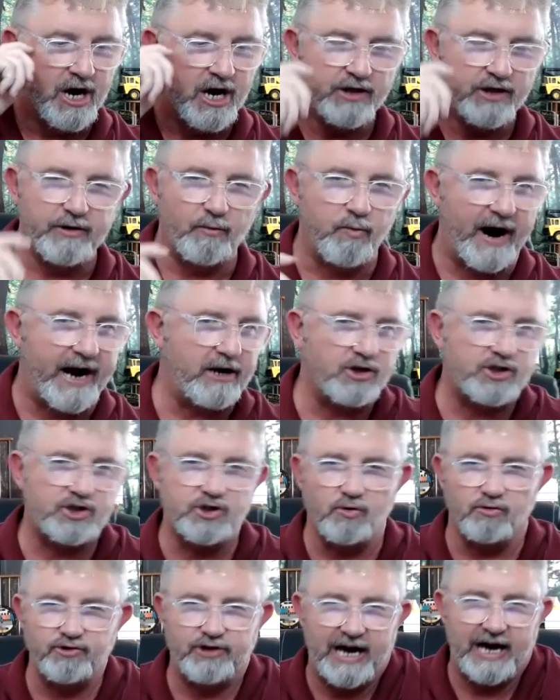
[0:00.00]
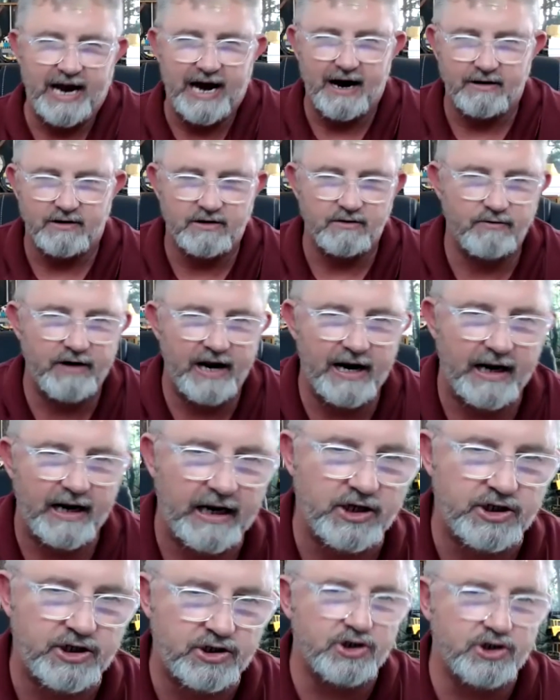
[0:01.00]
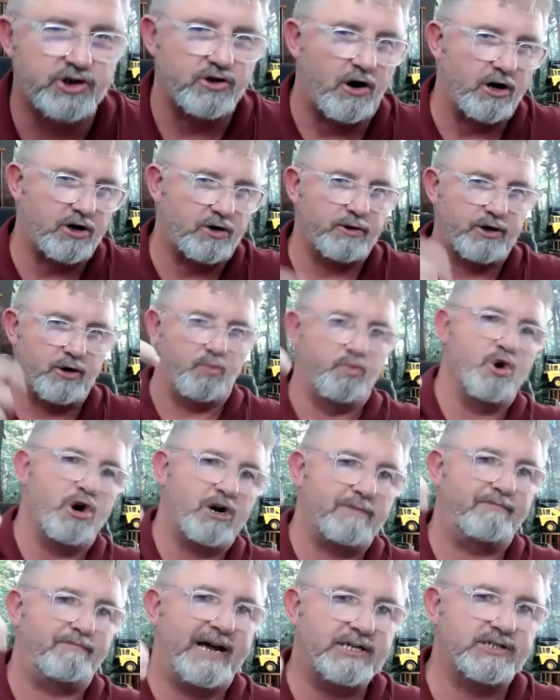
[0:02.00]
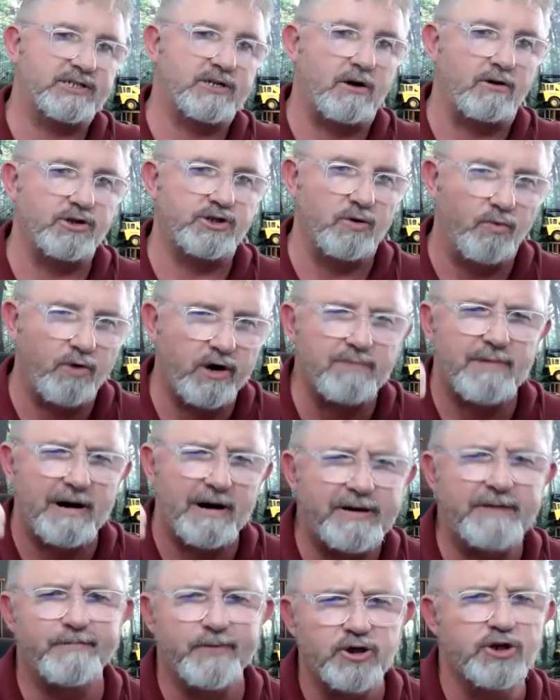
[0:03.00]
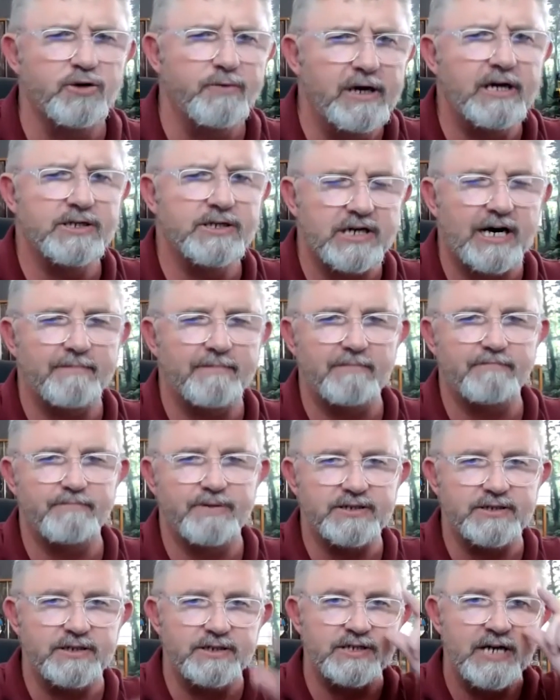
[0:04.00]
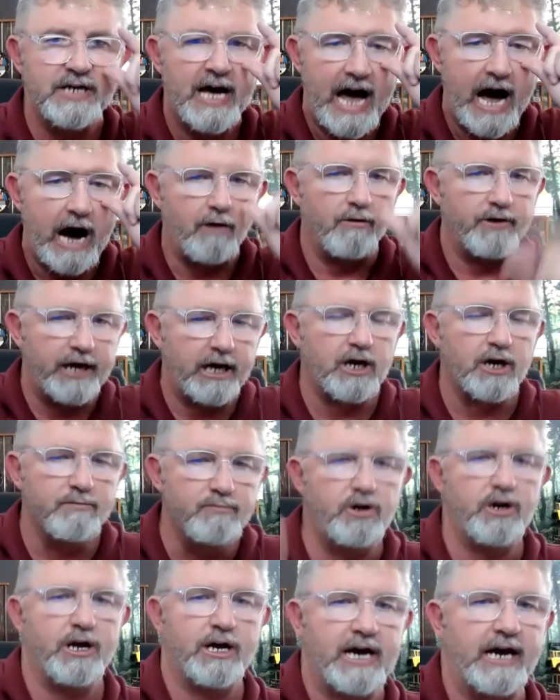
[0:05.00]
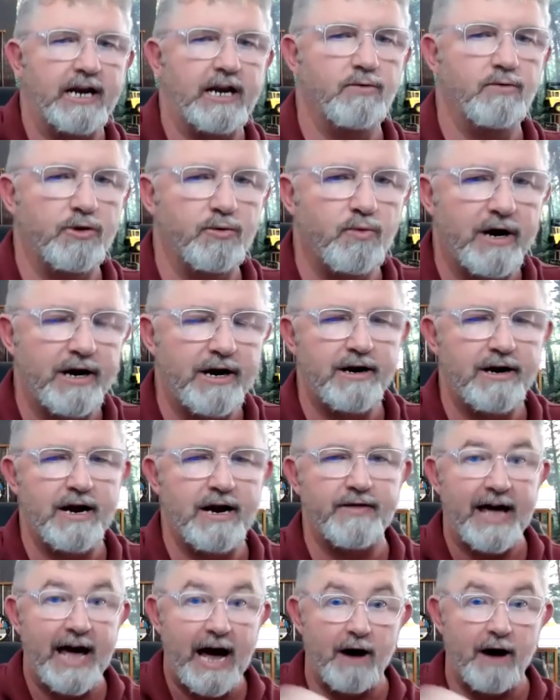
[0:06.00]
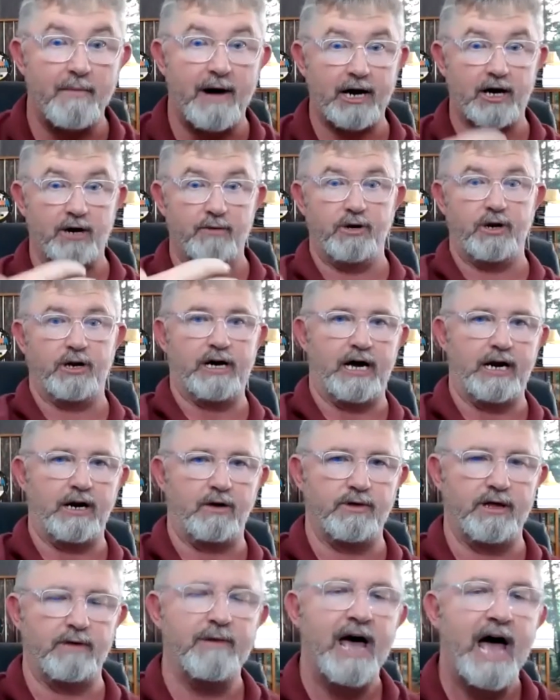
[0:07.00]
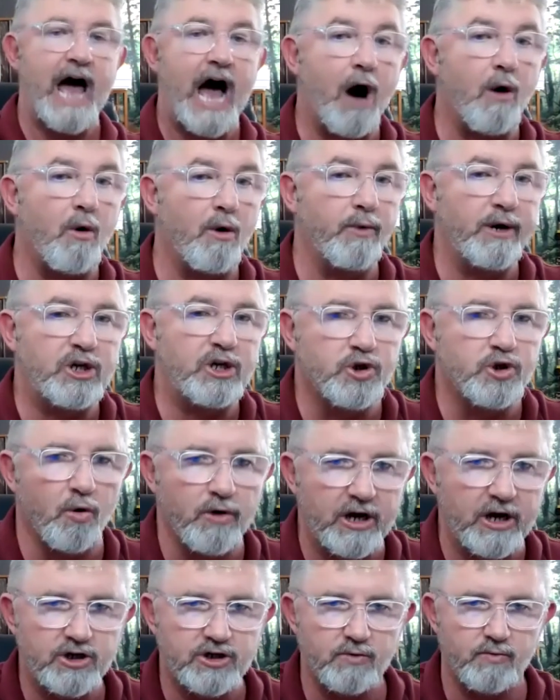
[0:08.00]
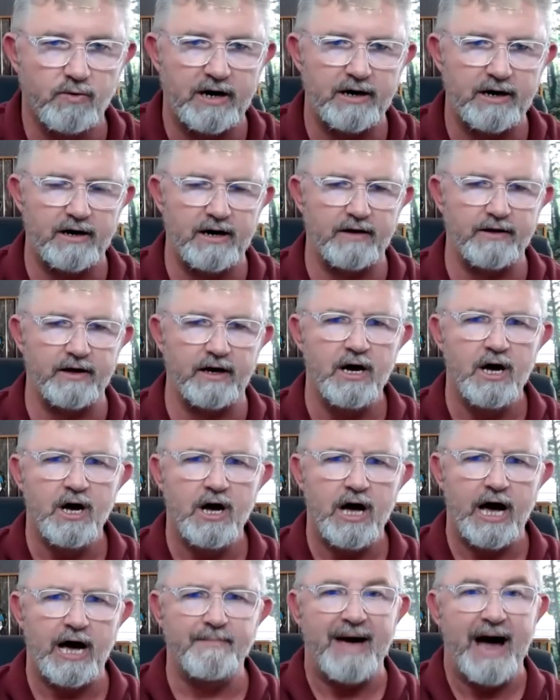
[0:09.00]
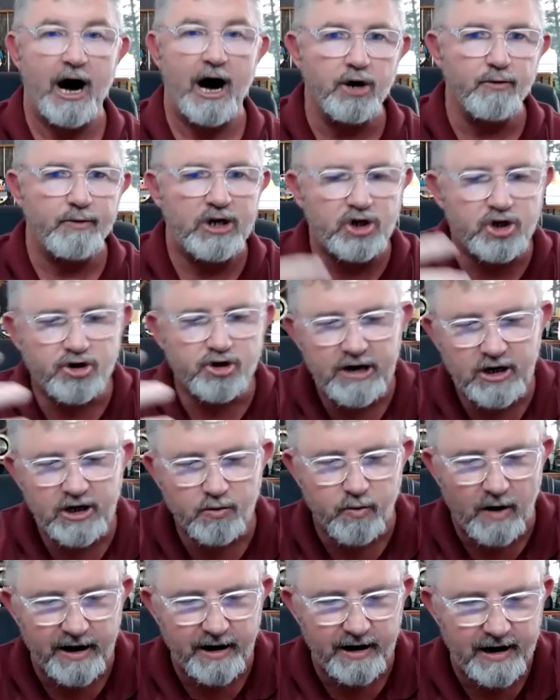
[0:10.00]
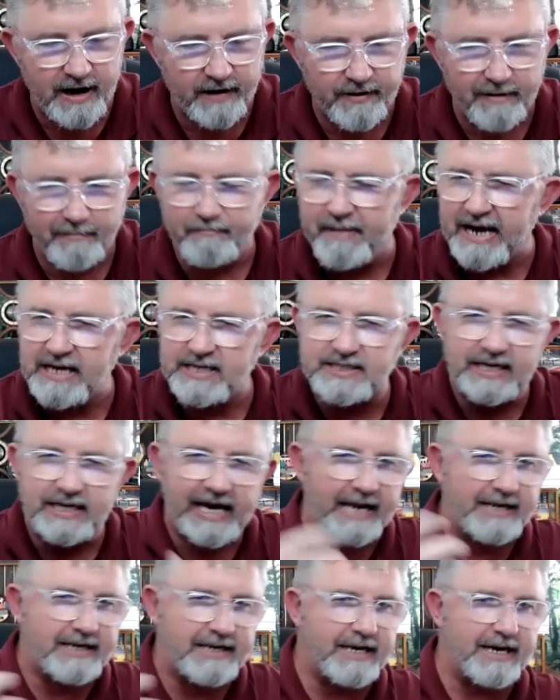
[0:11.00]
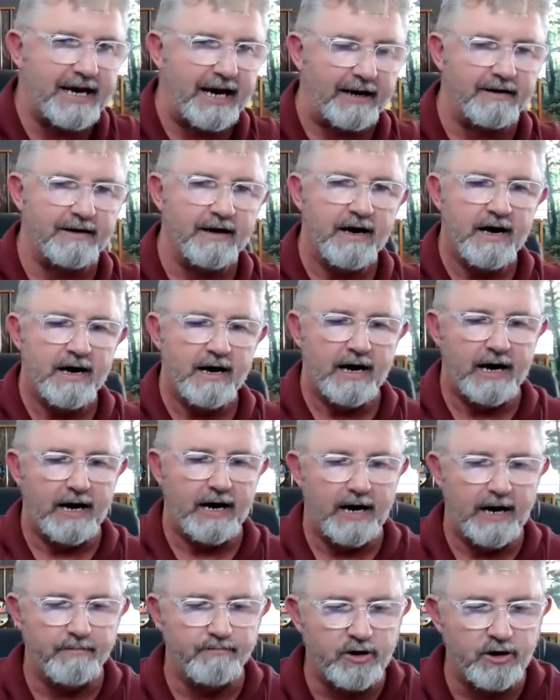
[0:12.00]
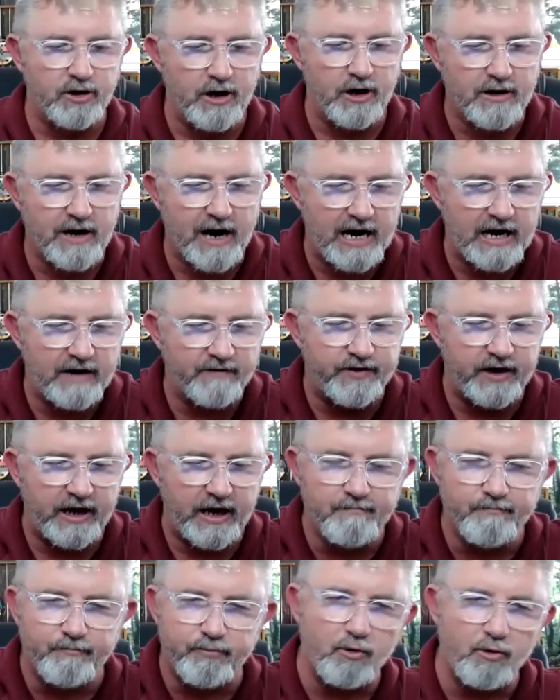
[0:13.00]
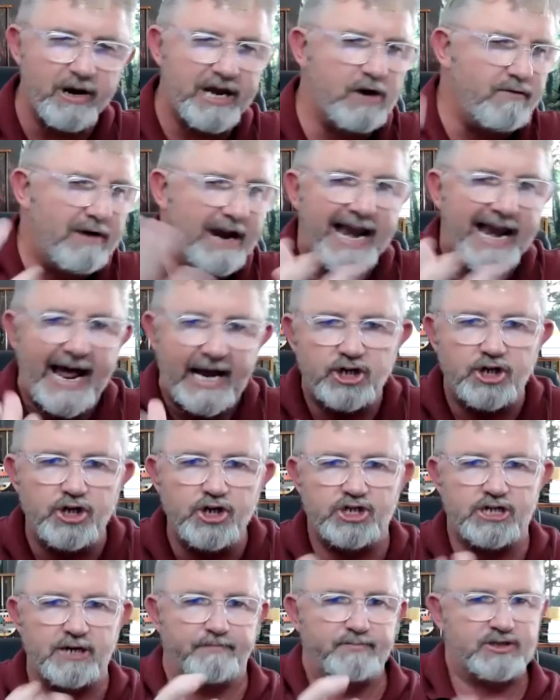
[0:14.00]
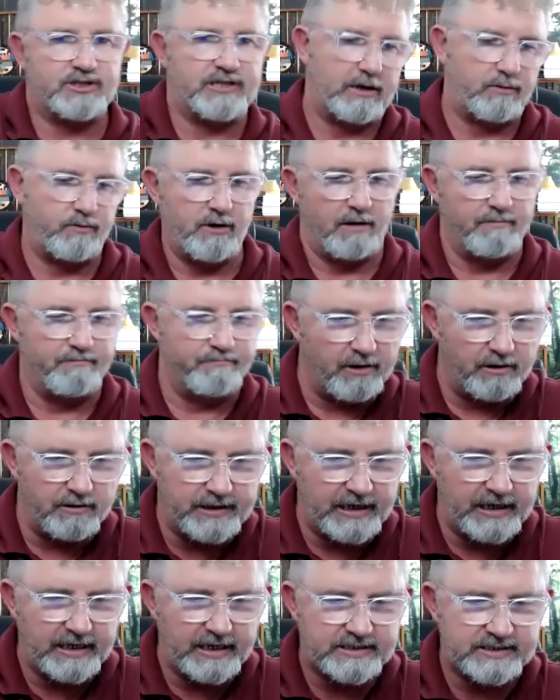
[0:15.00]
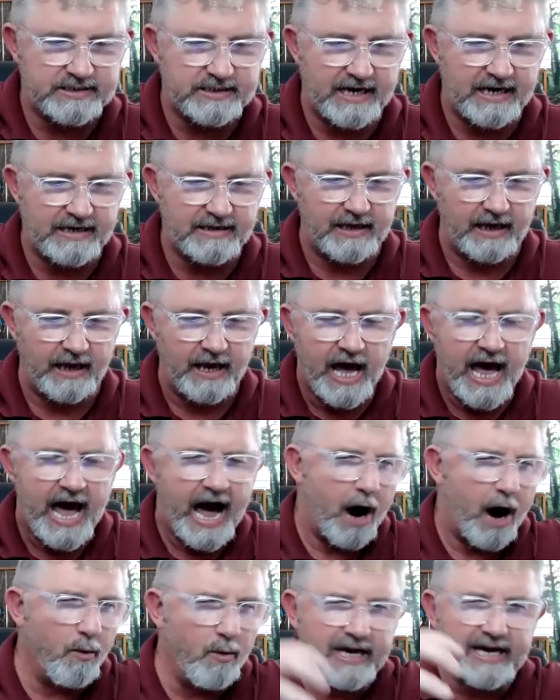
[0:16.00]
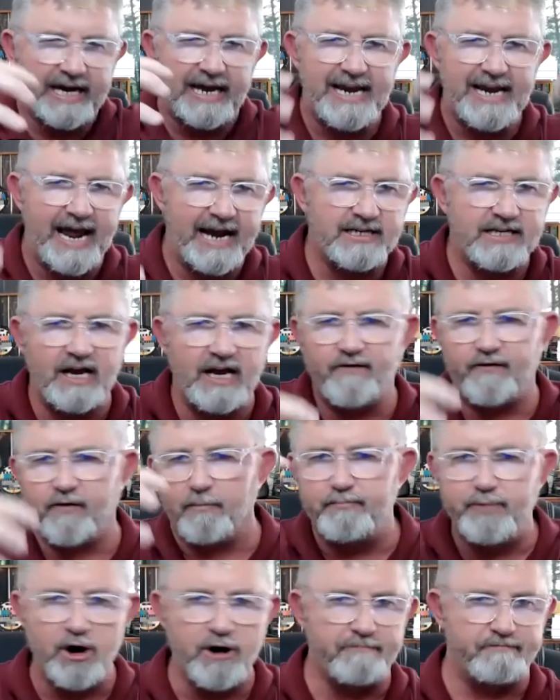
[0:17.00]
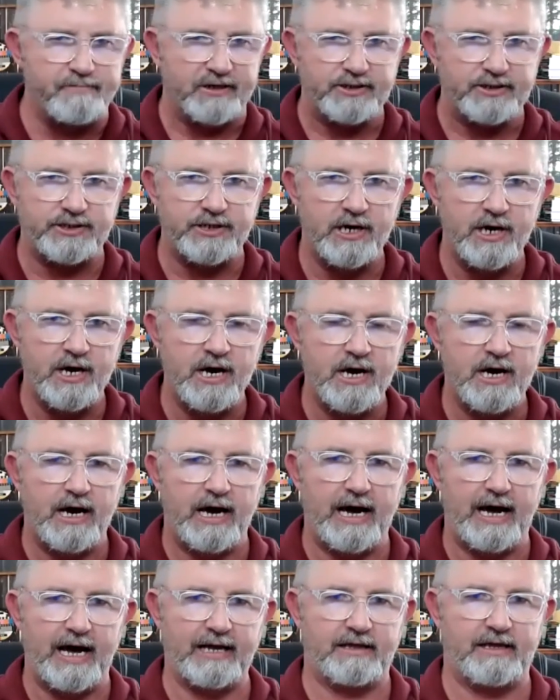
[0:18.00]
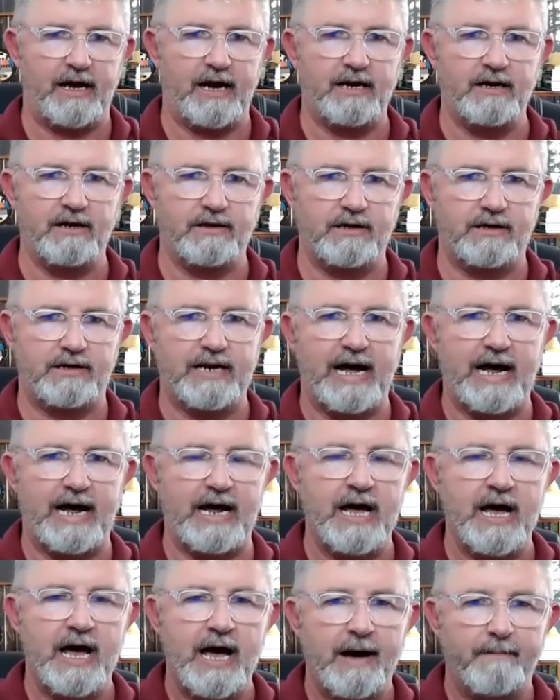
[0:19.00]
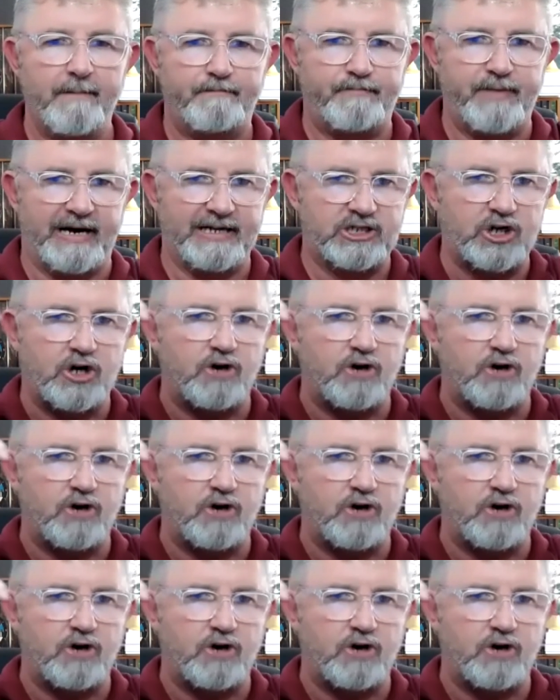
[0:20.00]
the way to sort that out really is to start with the workplace culture. What are my people doing inside my business? How are they communicating with one another? How am I communicating with them? How are we talking to one another? Um, how do we treat one another? Basic etiquette, um, you know, kind of the employee relationships that we are building inside there. How are we connecting for purpose? Uh, at the end of the day, it's